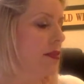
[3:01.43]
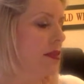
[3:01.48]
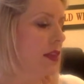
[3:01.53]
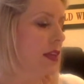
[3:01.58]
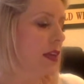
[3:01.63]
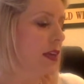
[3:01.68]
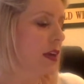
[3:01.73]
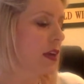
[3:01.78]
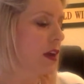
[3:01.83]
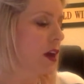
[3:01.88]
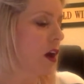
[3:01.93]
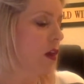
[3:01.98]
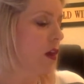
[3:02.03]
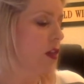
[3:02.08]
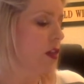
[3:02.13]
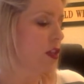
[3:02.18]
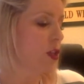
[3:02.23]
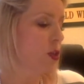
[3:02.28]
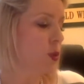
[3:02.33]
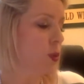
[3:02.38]
And
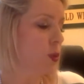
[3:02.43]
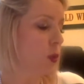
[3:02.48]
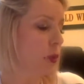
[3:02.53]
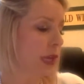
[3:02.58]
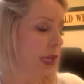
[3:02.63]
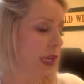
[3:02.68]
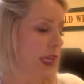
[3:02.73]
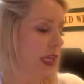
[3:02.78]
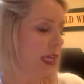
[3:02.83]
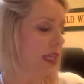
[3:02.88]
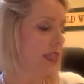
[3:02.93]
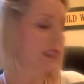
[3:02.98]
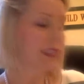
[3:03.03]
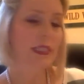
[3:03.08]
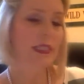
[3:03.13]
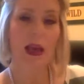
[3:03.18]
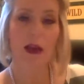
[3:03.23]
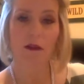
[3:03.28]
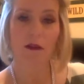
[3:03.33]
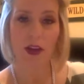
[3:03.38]
then on the
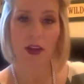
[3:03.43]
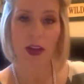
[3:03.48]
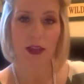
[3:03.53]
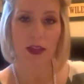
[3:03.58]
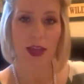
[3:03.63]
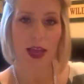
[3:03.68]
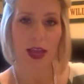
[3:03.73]
27th at